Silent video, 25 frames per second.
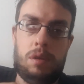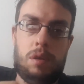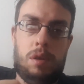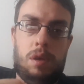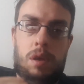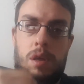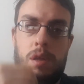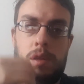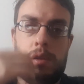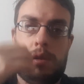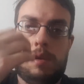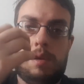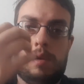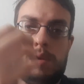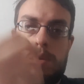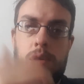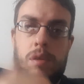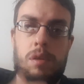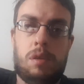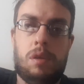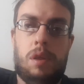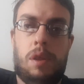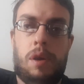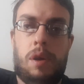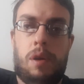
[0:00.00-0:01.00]
it's,
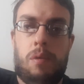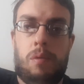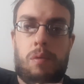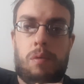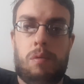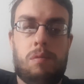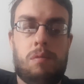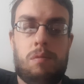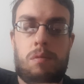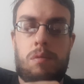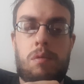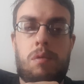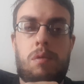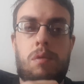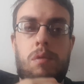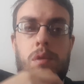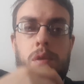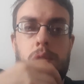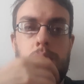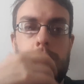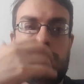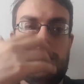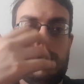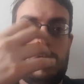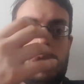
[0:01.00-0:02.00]
you know,
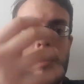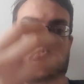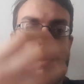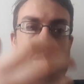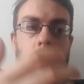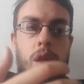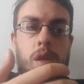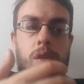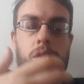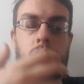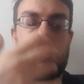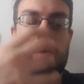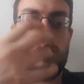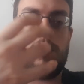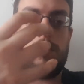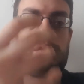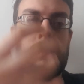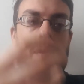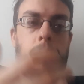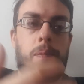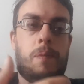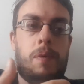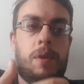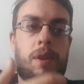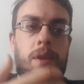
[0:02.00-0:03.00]
it's sort of
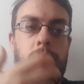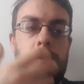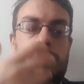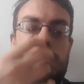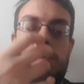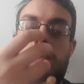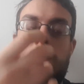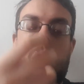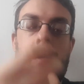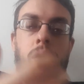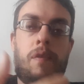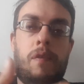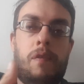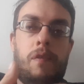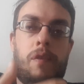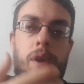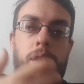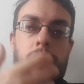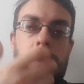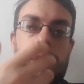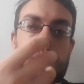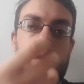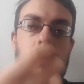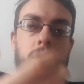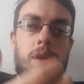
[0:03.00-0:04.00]
something that will
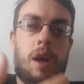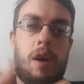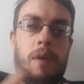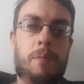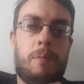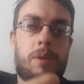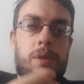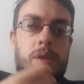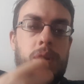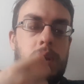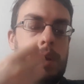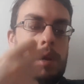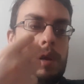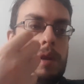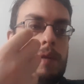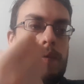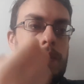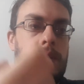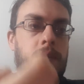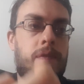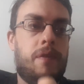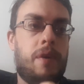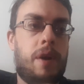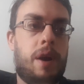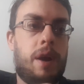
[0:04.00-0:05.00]
feed itself, particularly if
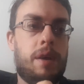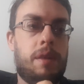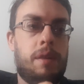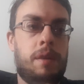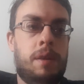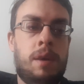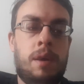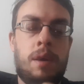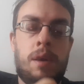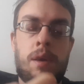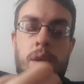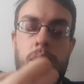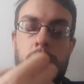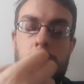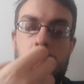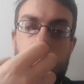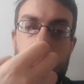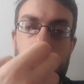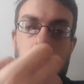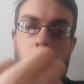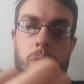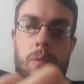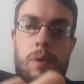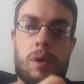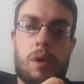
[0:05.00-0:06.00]
you find
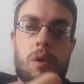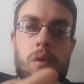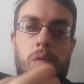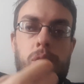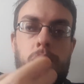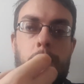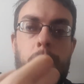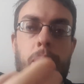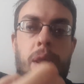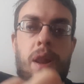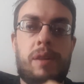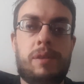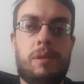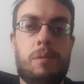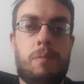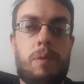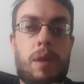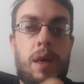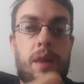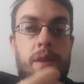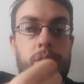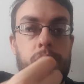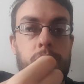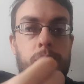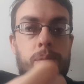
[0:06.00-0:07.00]
what we call
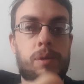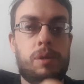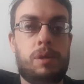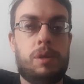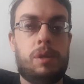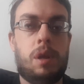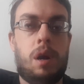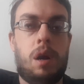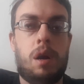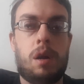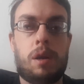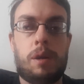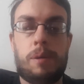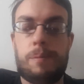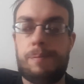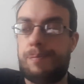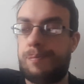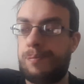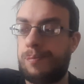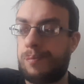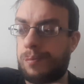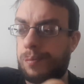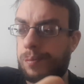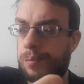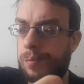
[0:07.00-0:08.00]
replenishable stock,
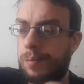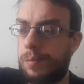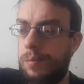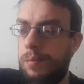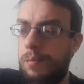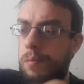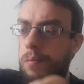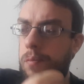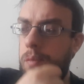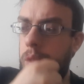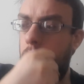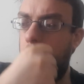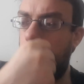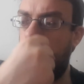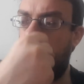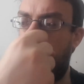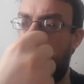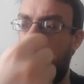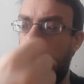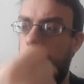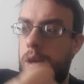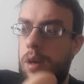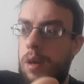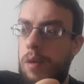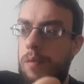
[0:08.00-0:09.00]
where
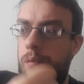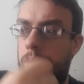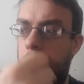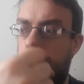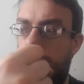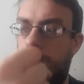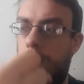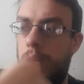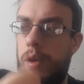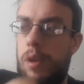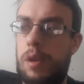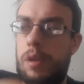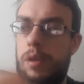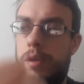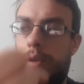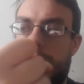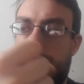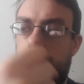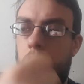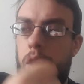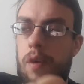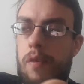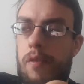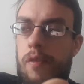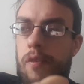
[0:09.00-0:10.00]
you can reorder the
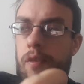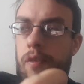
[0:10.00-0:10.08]
stuff